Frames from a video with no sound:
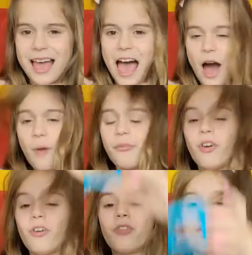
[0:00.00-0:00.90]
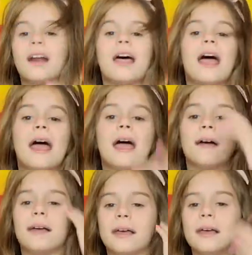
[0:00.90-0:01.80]
Helpful for
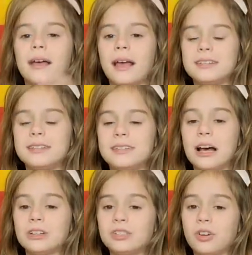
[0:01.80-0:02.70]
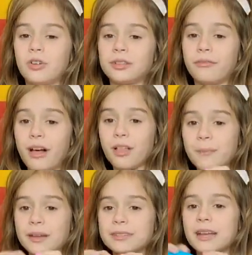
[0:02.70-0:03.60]
intentional
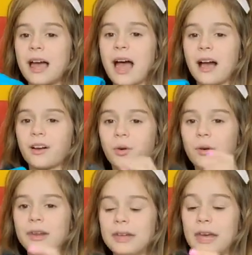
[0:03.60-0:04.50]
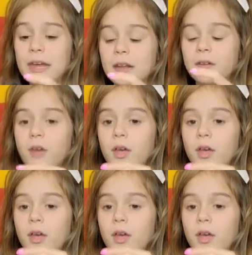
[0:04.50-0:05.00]
development, creative,